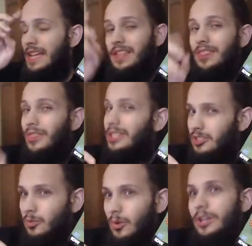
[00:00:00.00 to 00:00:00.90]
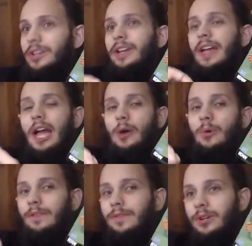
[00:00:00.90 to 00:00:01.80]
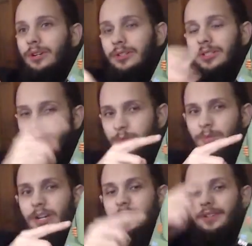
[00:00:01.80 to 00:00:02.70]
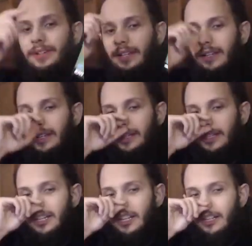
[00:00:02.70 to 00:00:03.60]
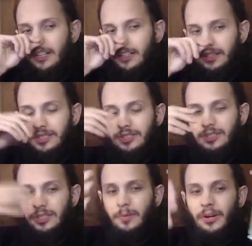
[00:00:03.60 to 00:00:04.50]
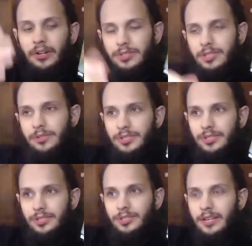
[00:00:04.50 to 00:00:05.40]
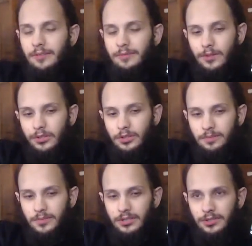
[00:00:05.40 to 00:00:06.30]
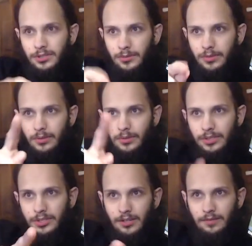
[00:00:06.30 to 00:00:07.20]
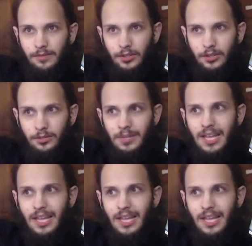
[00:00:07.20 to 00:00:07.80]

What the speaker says: This one, however, this part of the series, the second volume, there's the word I want, second volume,